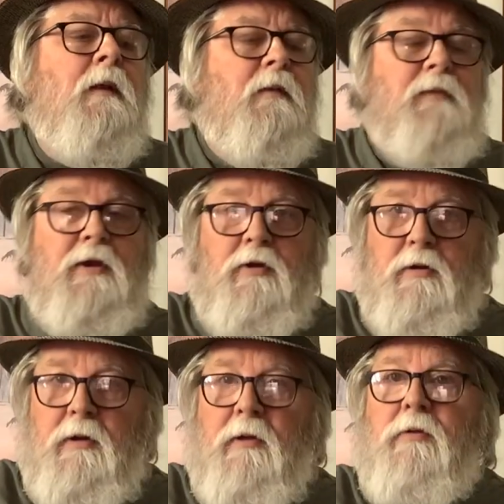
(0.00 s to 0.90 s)
Then
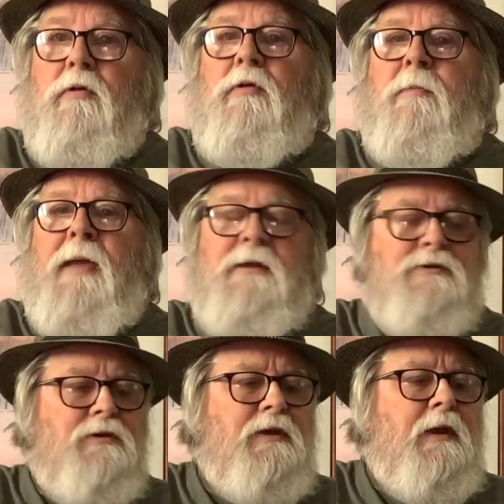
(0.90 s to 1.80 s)
you're doing the
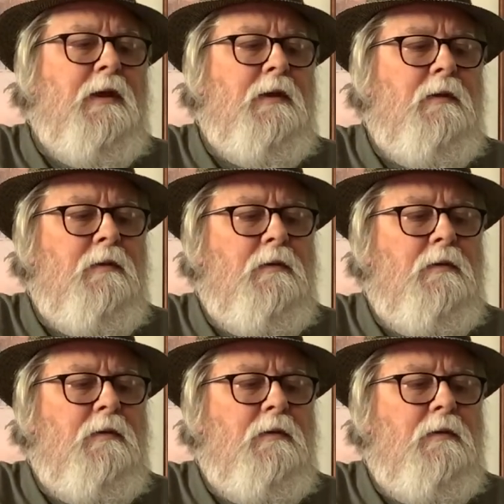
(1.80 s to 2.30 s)
major thing.